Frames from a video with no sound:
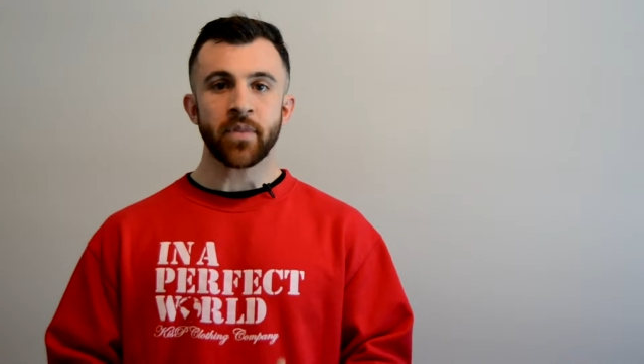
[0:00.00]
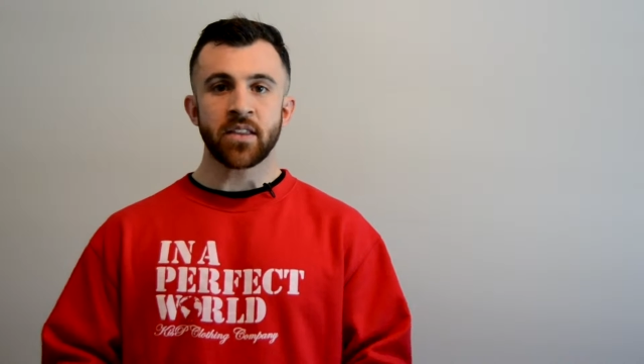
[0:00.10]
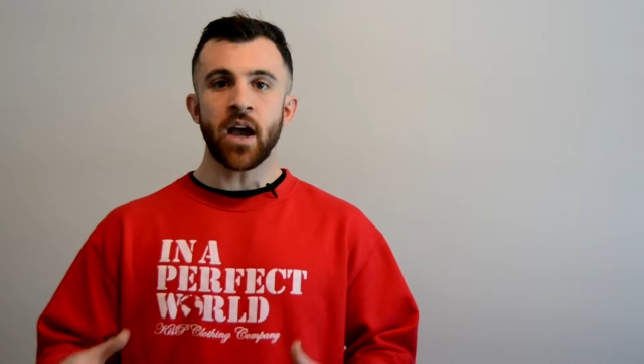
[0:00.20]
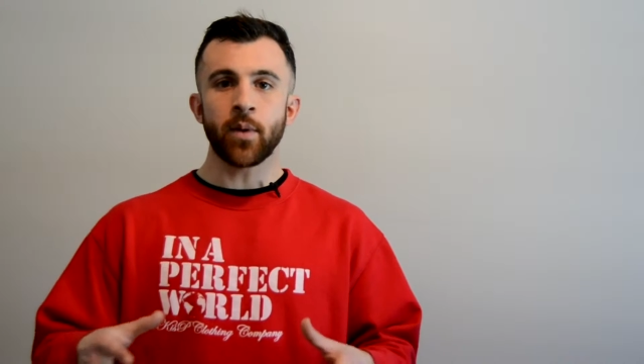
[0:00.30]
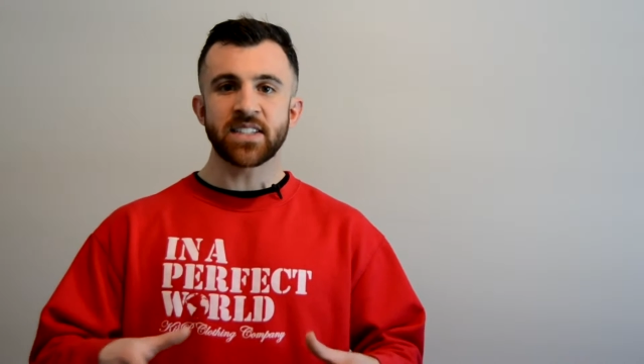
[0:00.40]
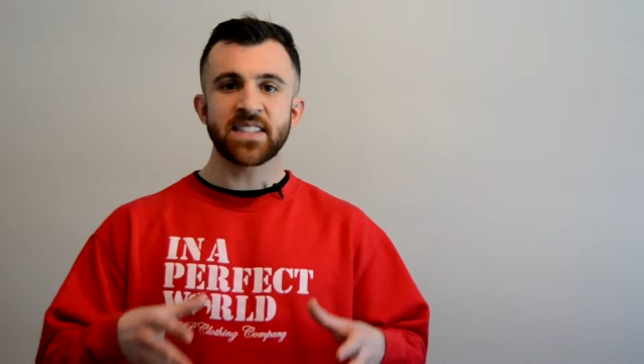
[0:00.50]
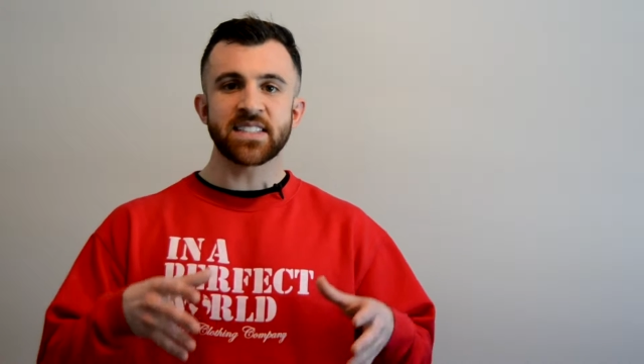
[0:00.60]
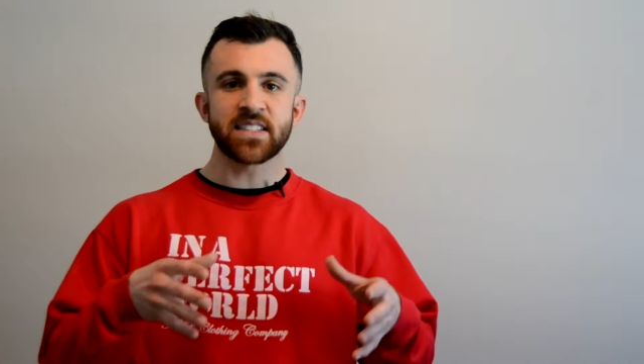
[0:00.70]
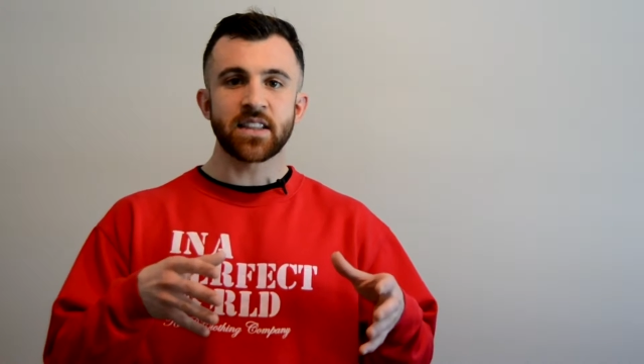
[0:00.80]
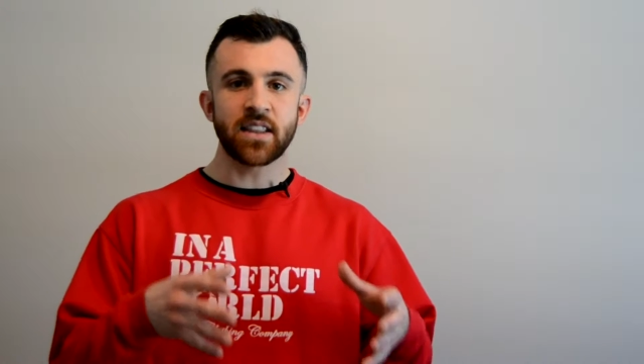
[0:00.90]
Now, it's
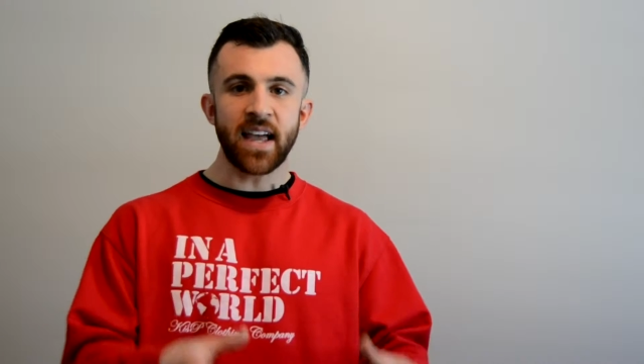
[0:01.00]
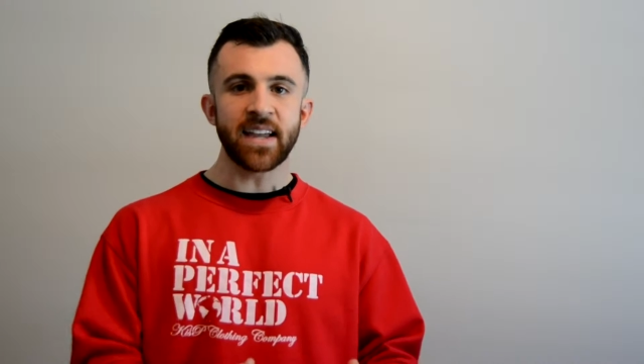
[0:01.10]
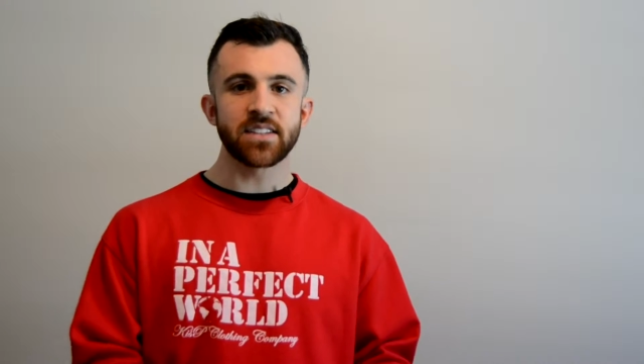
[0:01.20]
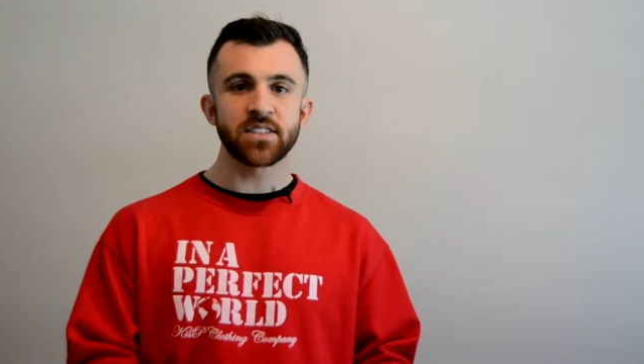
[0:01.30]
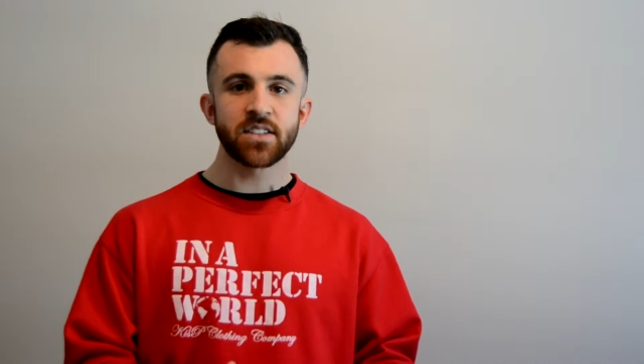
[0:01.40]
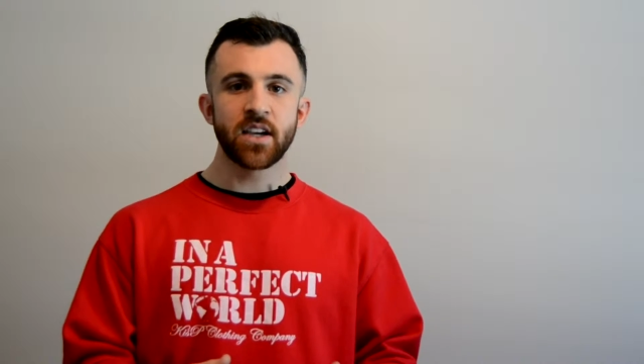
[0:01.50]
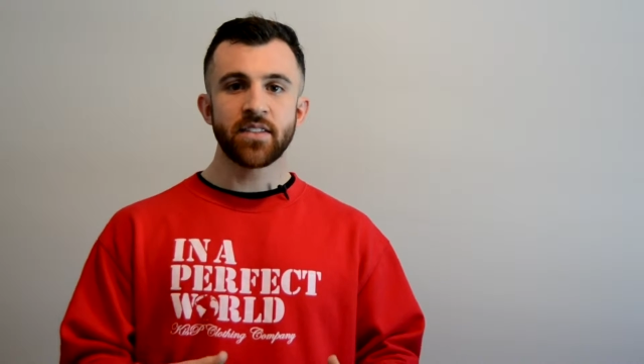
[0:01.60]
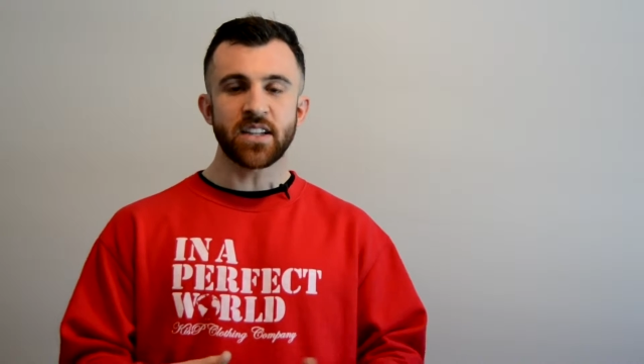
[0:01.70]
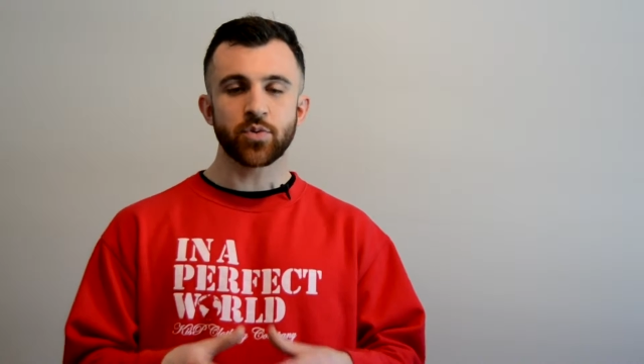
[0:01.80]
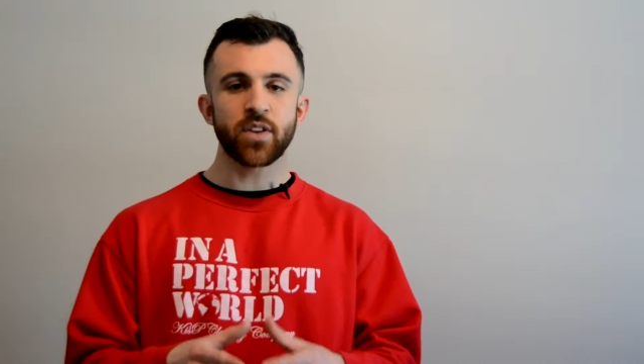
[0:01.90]
this lens
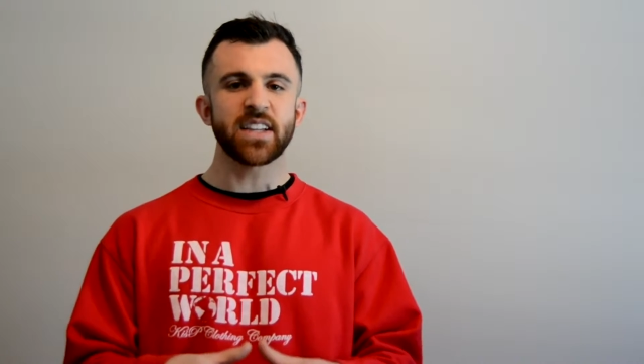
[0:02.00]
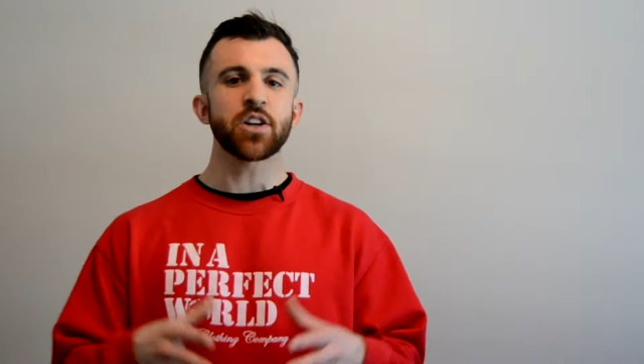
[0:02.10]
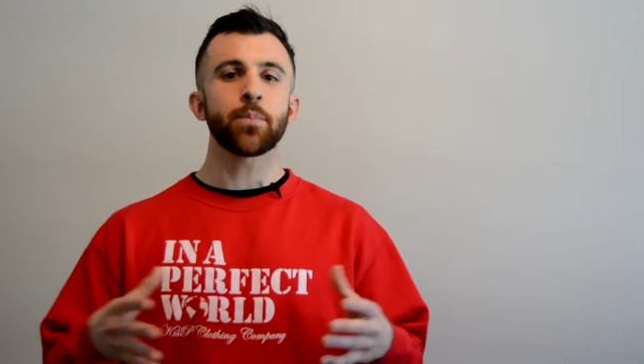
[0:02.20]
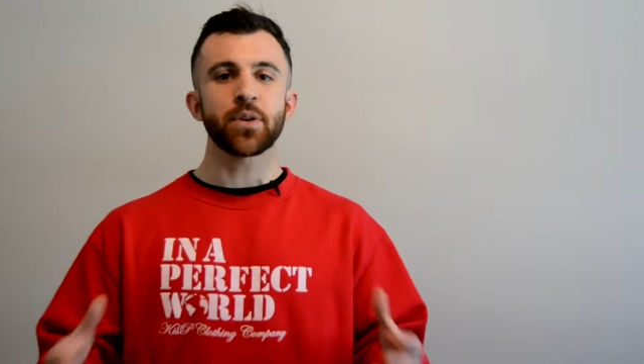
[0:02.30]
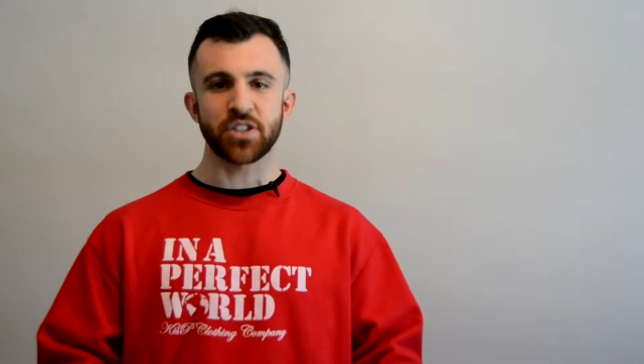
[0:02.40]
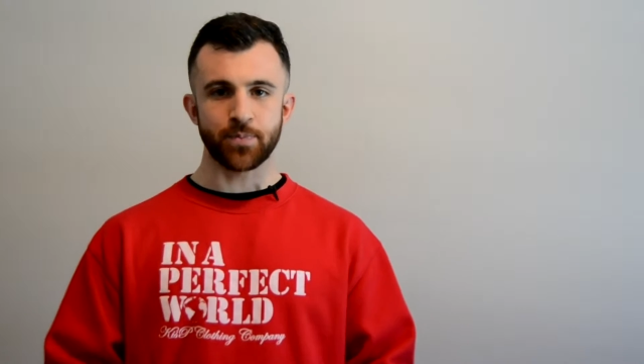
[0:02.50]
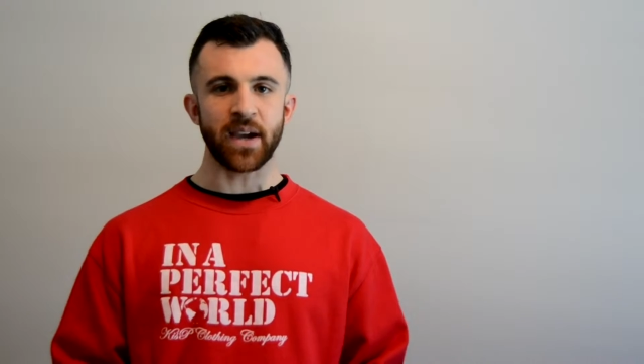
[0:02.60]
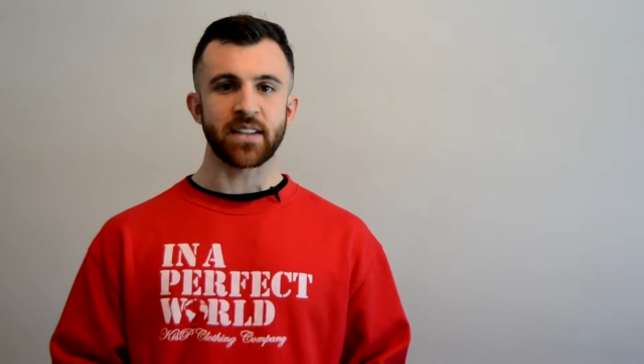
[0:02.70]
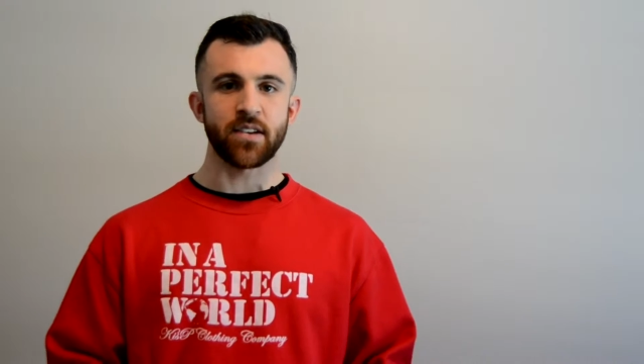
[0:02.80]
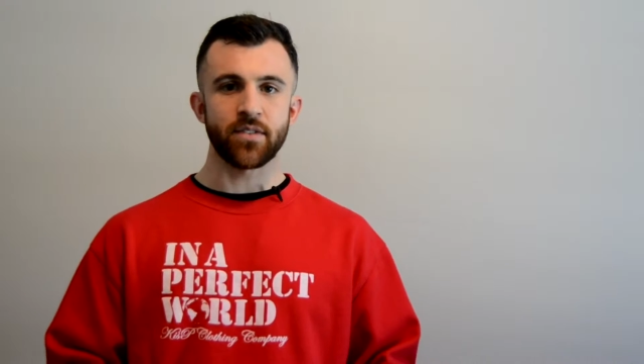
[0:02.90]
that's really, it's our
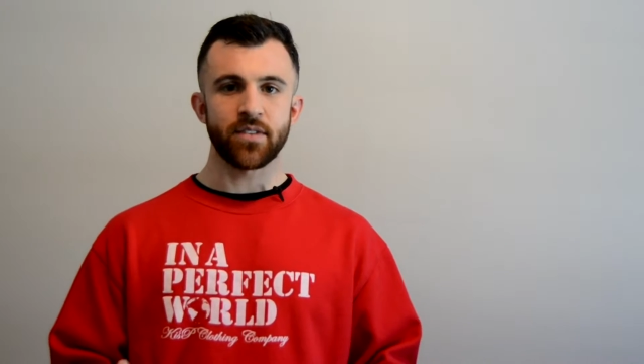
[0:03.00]
perspective.